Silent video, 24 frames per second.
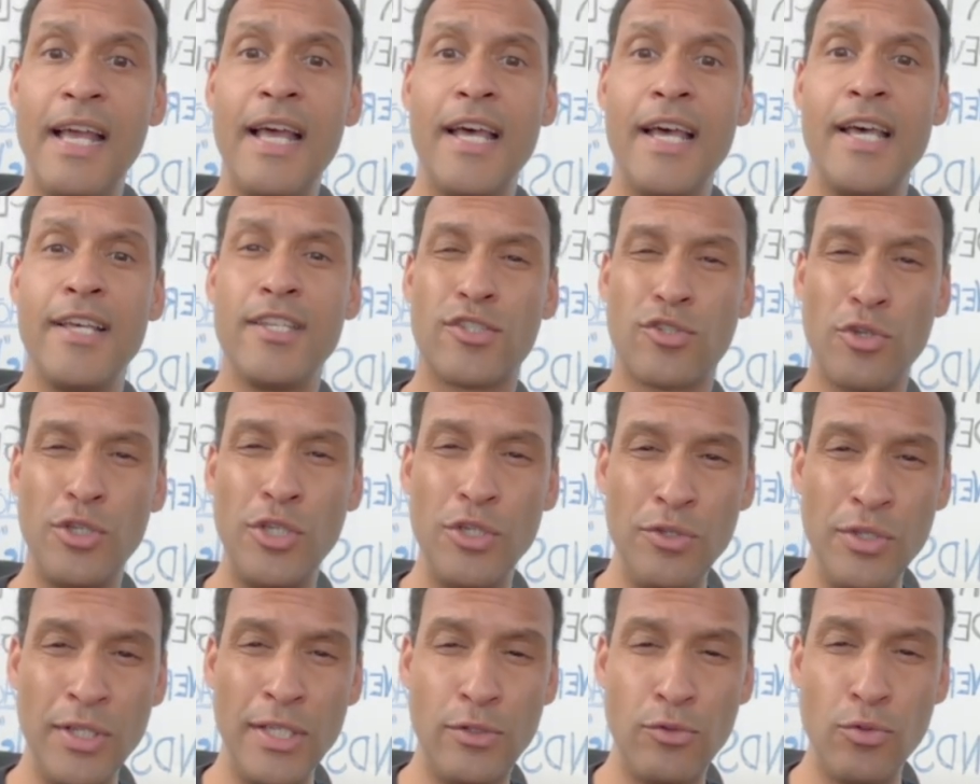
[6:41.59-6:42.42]
So you
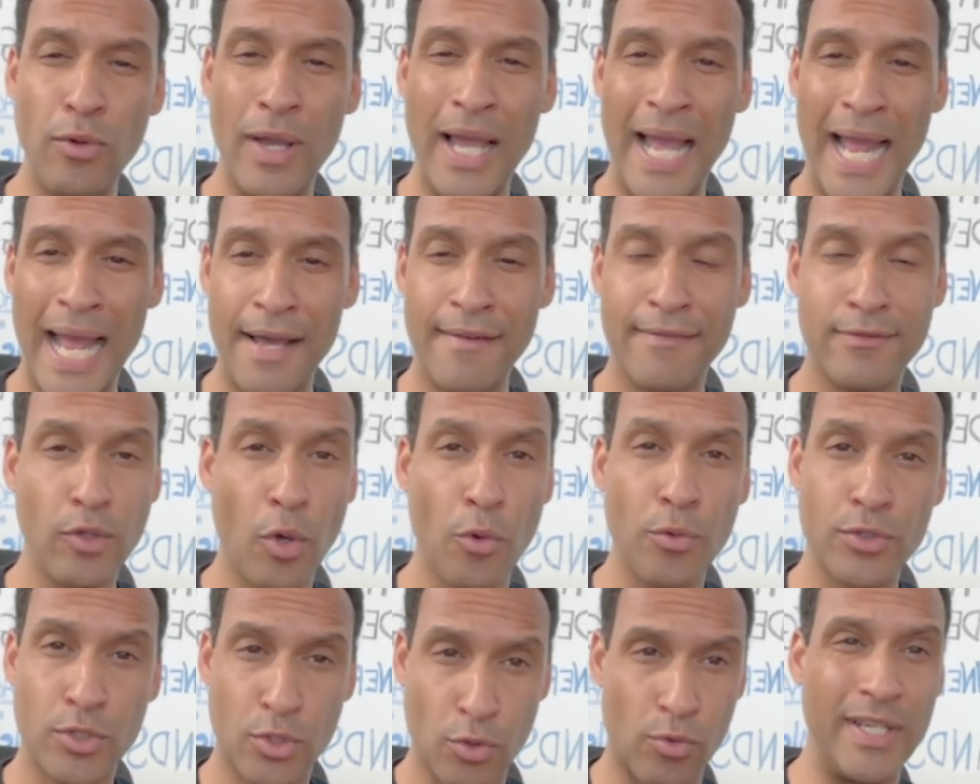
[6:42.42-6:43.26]
need to have
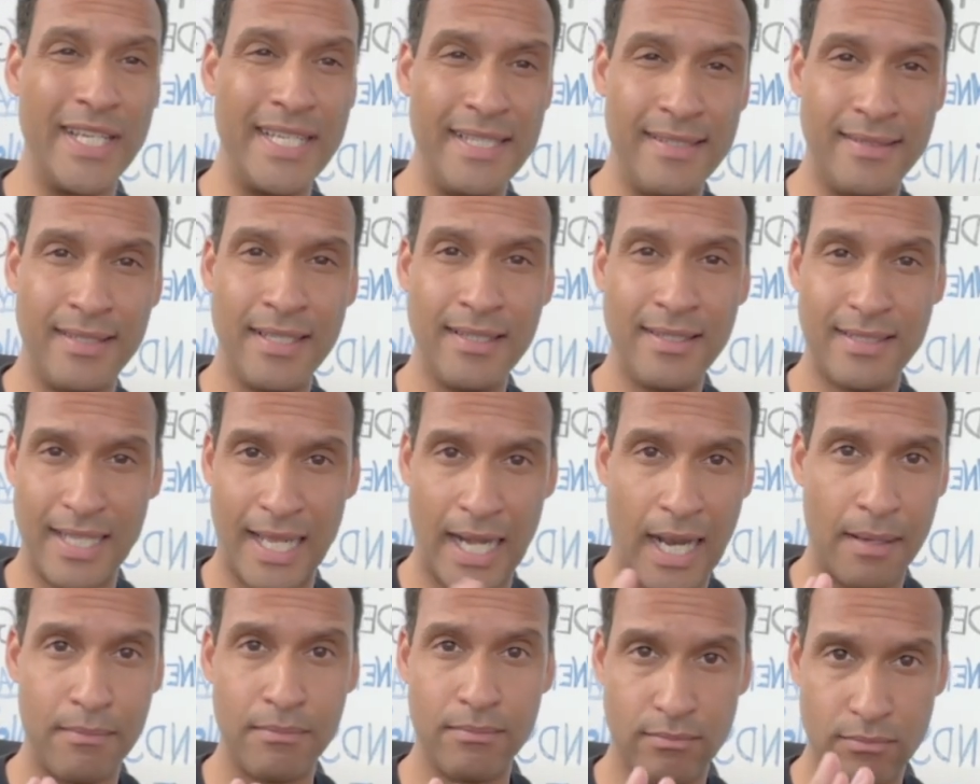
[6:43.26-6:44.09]
those reasons that
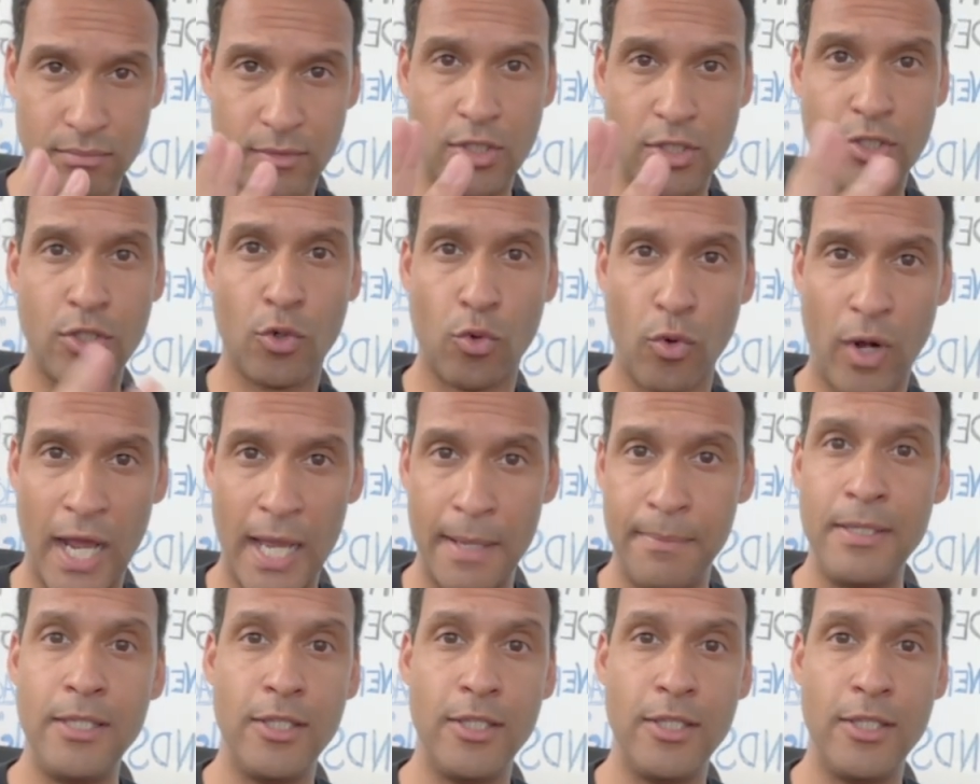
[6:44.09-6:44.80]
I'm describing,